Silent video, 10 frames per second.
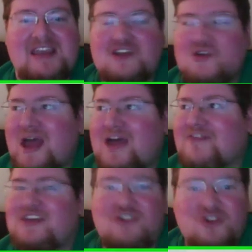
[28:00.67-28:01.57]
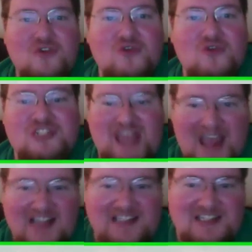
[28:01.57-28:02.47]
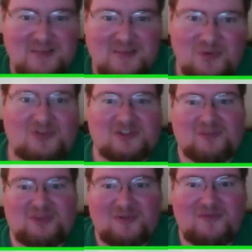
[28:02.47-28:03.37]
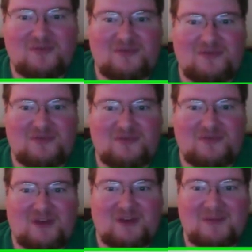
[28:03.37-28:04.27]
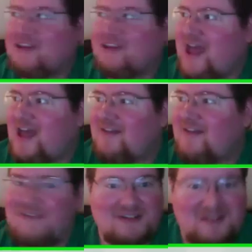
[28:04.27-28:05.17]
you have a huge casting pool to pull from. You have